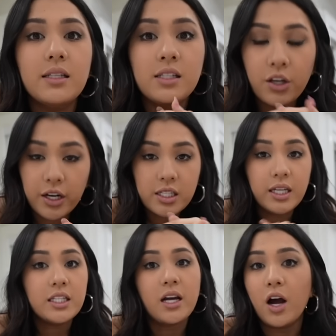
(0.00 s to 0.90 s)
Seriously,
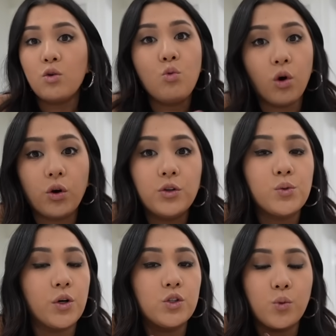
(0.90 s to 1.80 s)
it's gotten worlds,
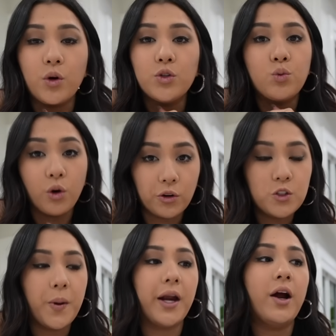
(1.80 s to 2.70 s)
worlds, worlds,
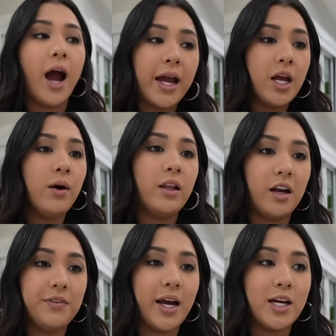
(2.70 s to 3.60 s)
worlds better. I know a lot
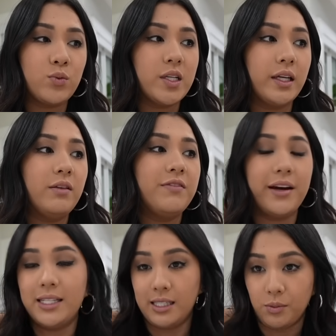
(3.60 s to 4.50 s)
of you guys were dealing with
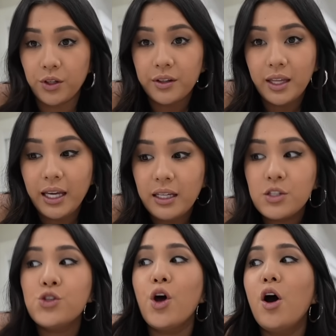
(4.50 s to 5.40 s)
very similar things,
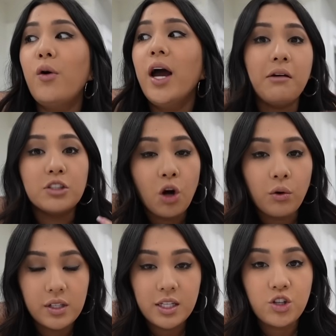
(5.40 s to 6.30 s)
so I would
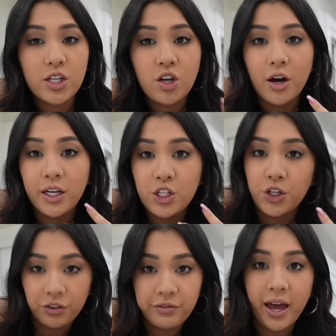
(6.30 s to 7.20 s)
totally suggest talking to
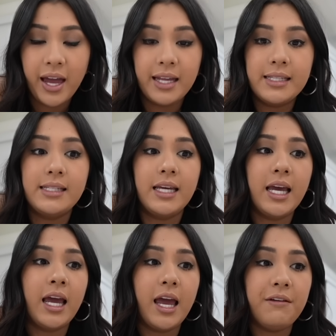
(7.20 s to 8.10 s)
your vet and
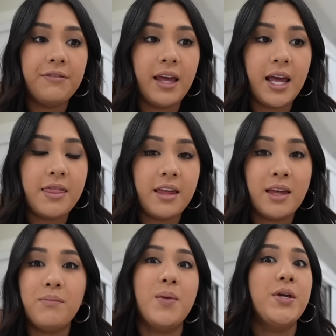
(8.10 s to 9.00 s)
seeing if they think
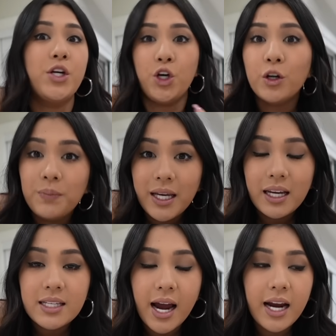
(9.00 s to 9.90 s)
that maybe it could be
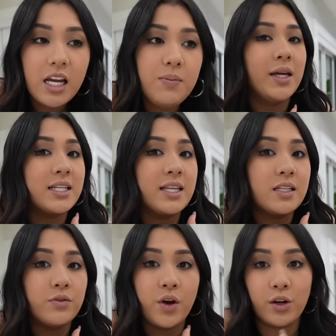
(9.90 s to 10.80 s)
anxiety because
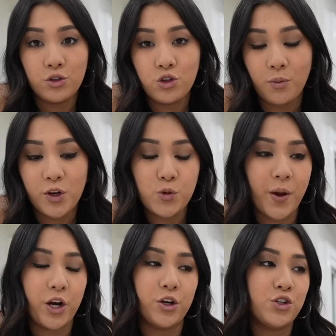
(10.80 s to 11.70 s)
things have gotten so much
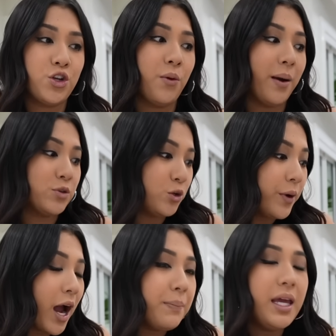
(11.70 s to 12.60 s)
better. So I'm super
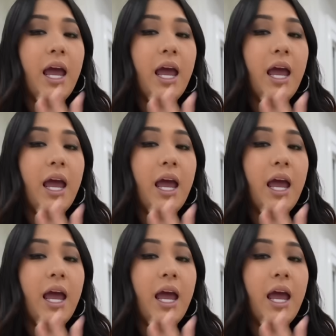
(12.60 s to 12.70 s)
happy.